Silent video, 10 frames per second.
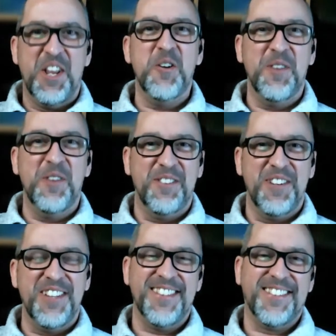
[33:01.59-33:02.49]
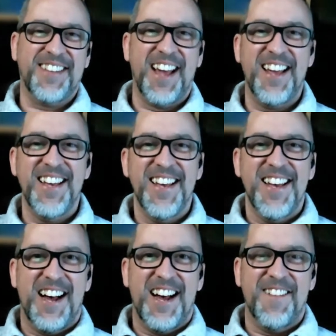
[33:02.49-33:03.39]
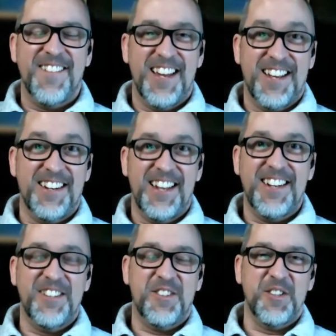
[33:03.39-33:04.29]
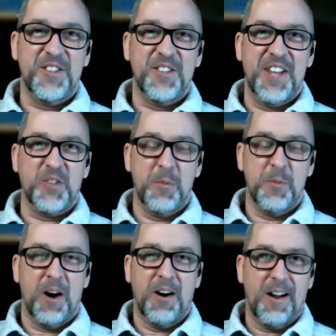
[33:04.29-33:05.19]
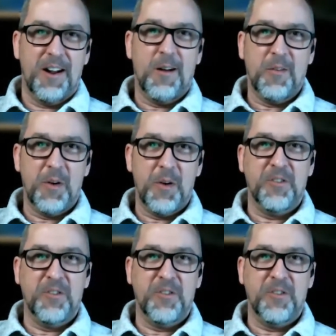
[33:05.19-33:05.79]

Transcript: Who is this guy? And he's just that smart. Also happens